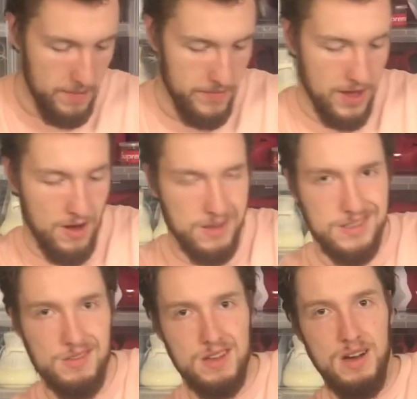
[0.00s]
They
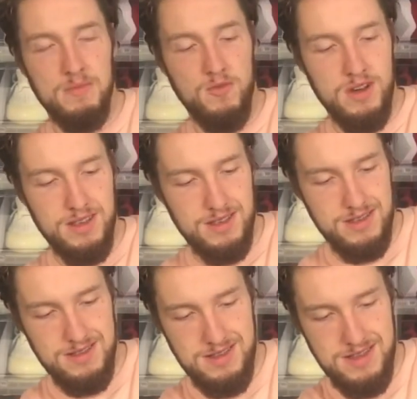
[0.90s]
also come with,
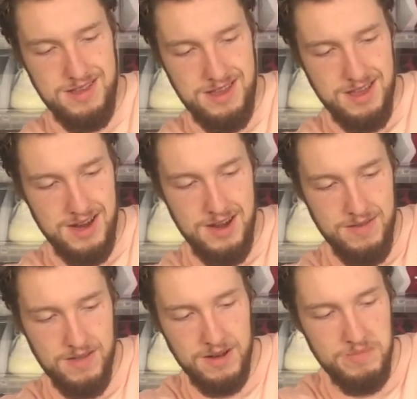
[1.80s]
you know,
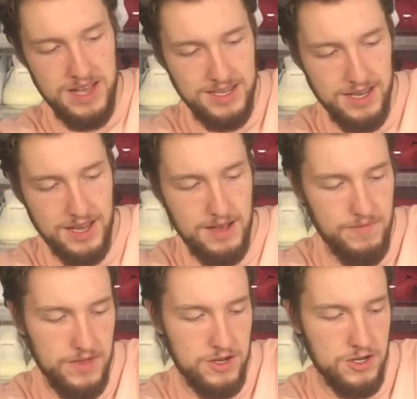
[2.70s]
your basic
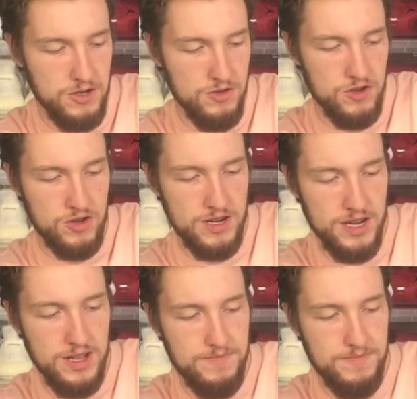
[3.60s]
shoe tree.